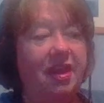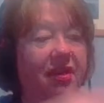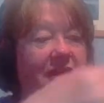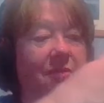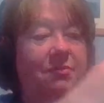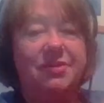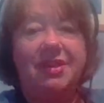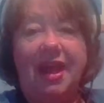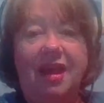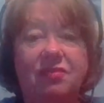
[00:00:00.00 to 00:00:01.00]
it
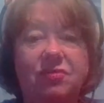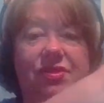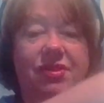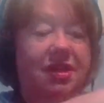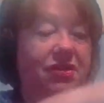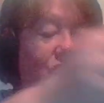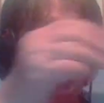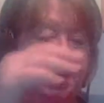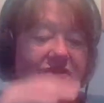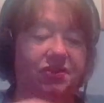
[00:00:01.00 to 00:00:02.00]
comes out and
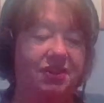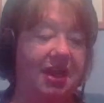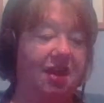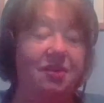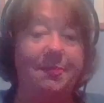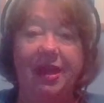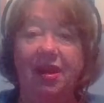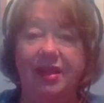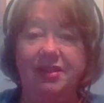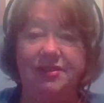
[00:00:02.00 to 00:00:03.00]
trails down a bit
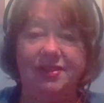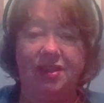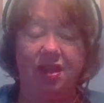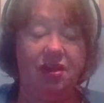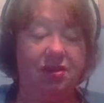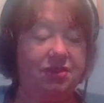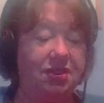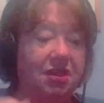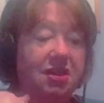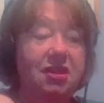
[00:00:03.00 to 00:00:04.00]
like a skirt.
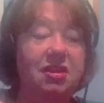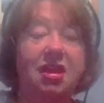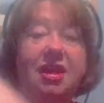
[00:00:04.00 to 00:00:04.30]
And I